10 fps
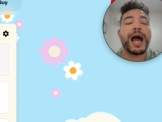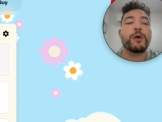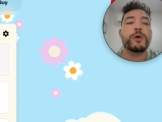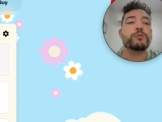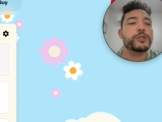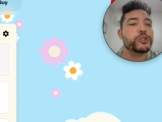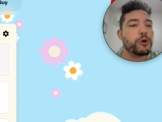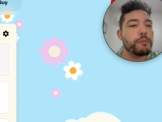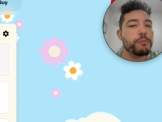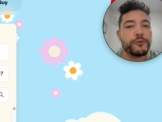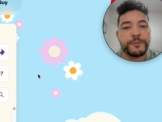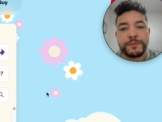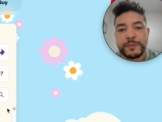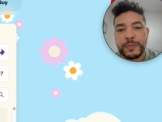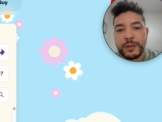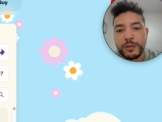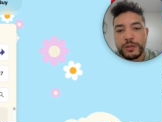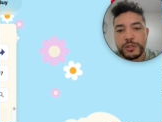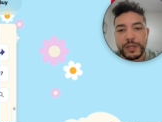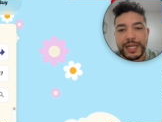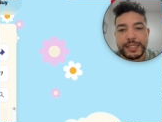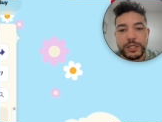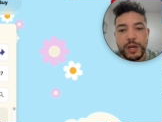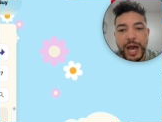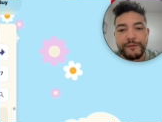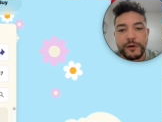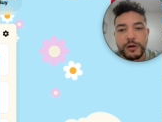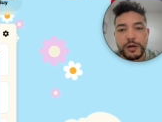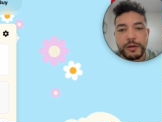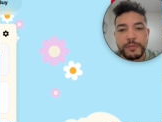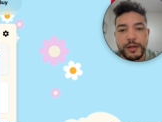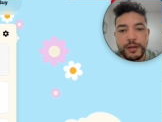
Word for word: I went with Jumper. So let's say you have ARB,